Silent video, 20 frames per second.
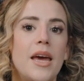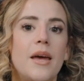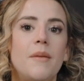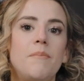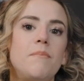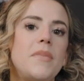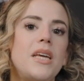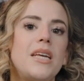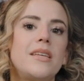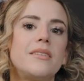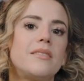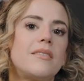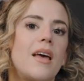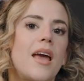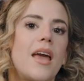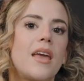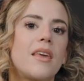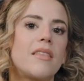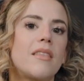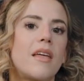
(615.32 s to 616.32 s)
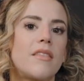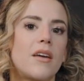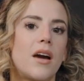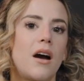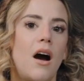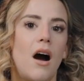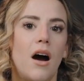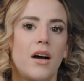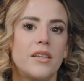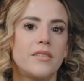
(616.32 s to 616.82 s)
And me saying that the
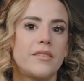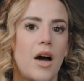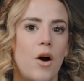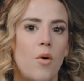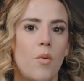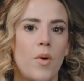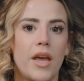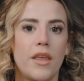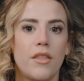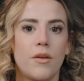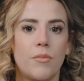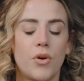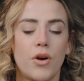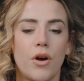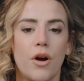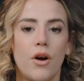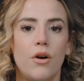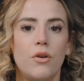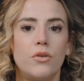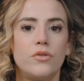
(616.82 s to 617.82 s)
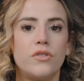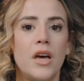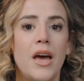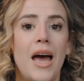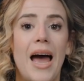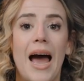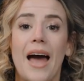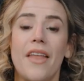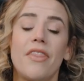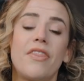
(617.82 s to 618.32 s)
cons outweigh the pros
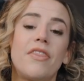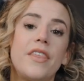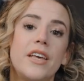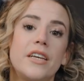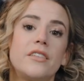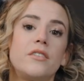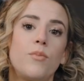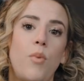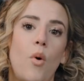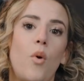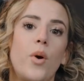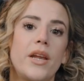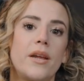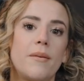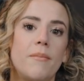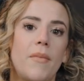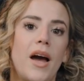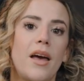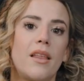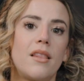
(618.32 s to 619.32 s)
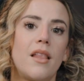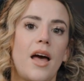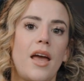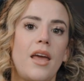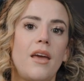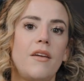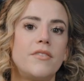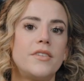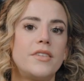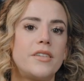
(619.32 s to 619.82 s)
at this point in my
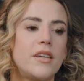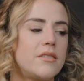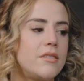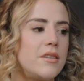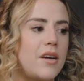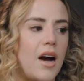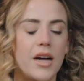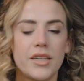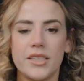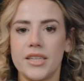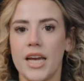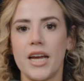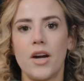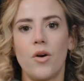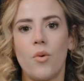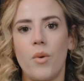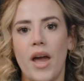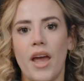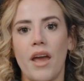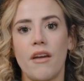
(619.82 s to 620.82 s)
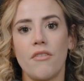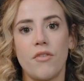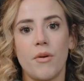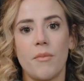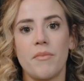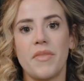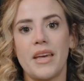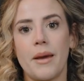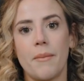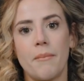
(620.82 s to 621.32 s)
life does not take away
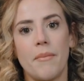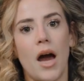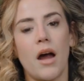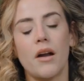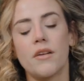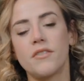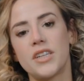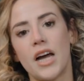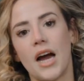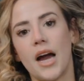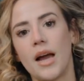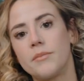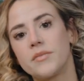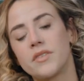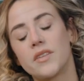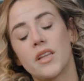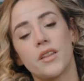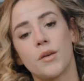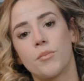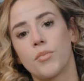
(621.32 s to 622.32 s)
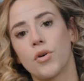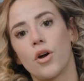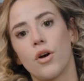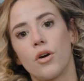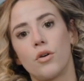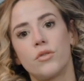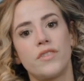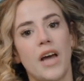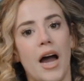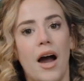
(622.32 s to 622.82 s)
from the amount of times that the
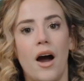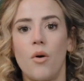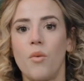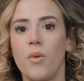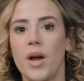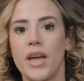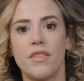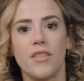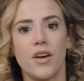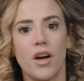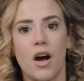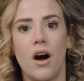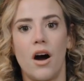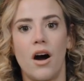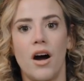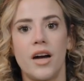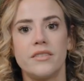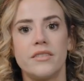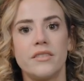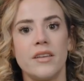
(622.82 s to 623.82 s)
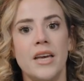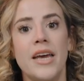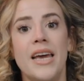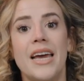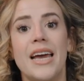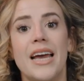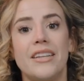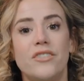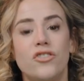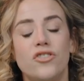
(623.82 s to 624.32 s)
pros outweighed the cons.
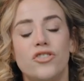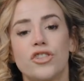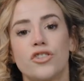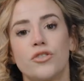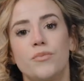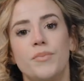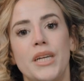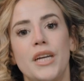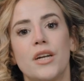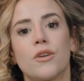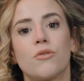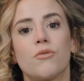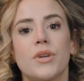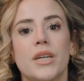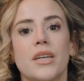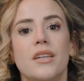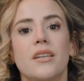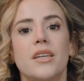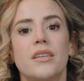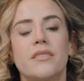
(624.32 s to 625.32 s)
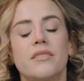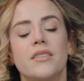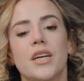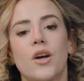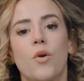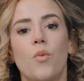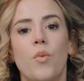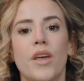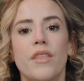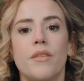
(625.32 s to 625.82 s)
It's just being
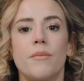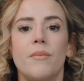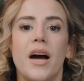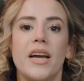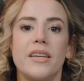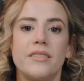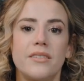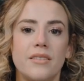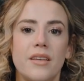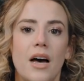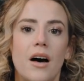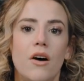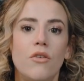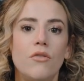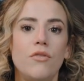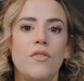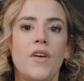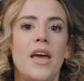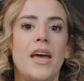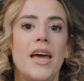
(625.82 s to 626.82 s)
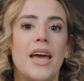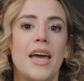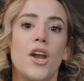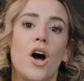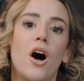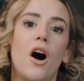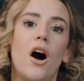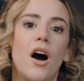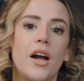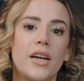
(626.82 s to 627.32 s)
realistic with myself and
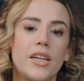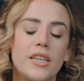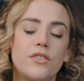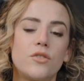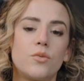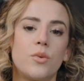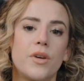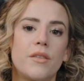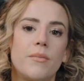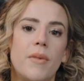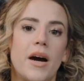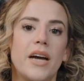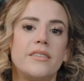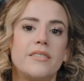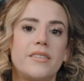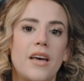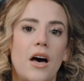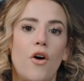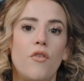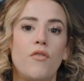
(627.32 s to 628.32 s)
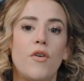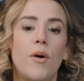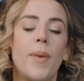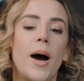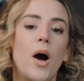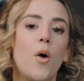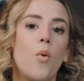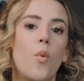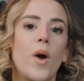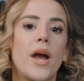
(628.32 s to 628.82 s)
honest with myself
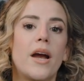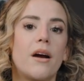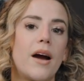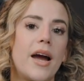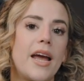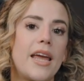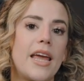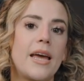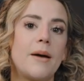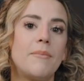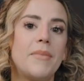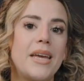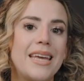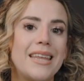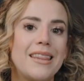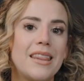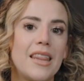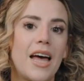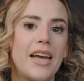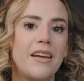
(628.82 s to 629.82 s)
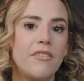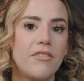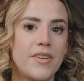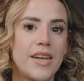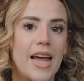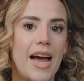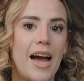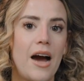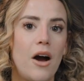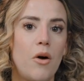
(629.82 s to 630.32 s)
about where I am in life
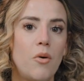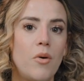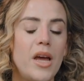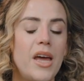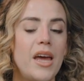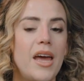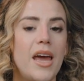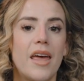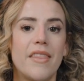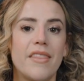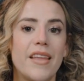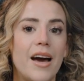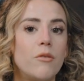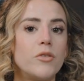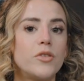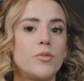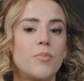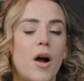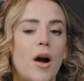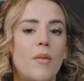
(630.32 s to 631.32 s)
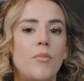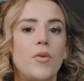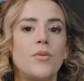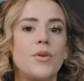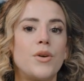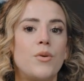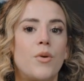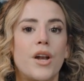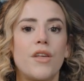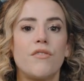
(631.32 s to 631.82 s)
now. And that was
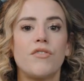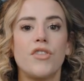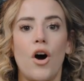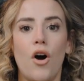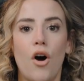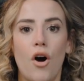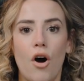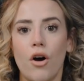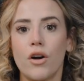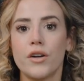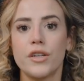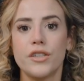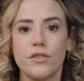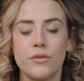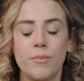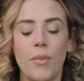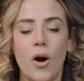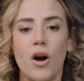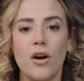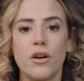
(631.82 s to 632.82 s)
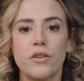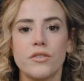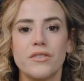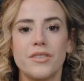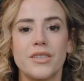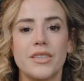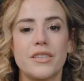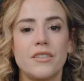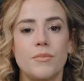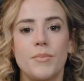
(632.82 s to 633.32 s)
probably one of the hardest
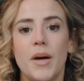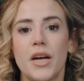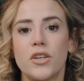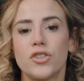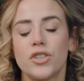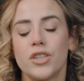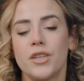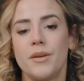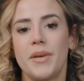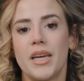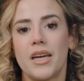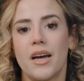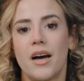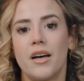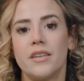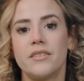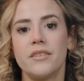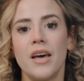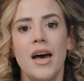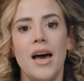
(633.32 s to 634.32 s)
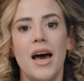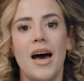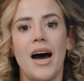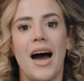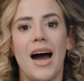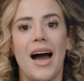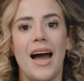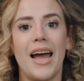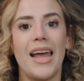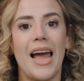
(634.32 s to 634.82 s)
parts, especially because
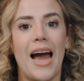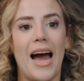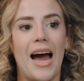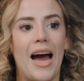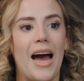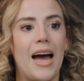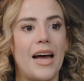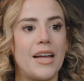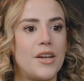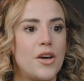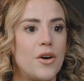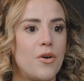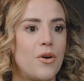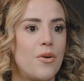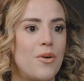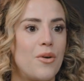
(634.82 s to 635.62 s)
I had